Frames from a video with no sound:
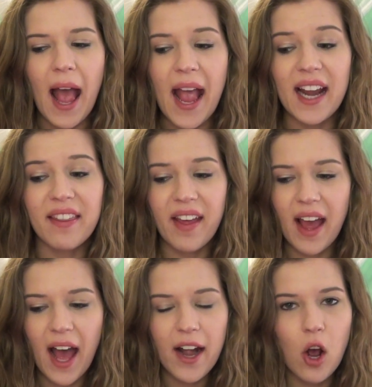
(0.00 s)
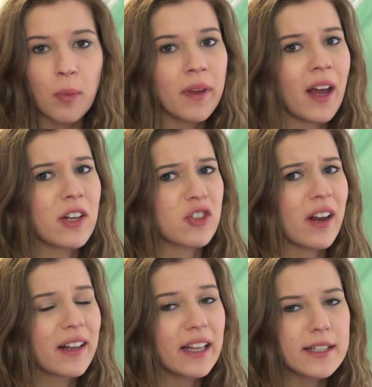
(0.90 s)
and they had O P I and
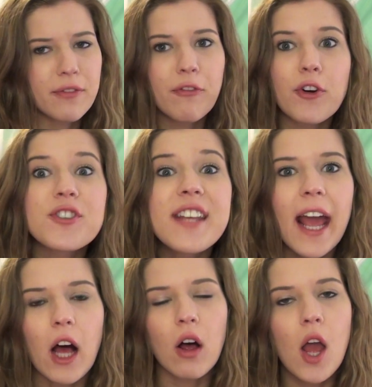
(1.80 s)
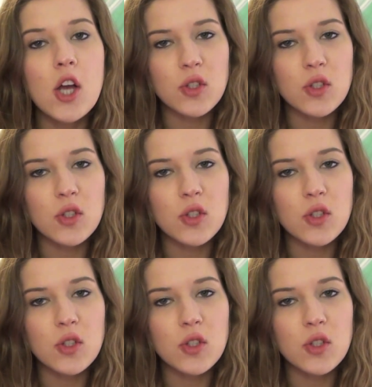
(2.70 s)
China Glaze for sale.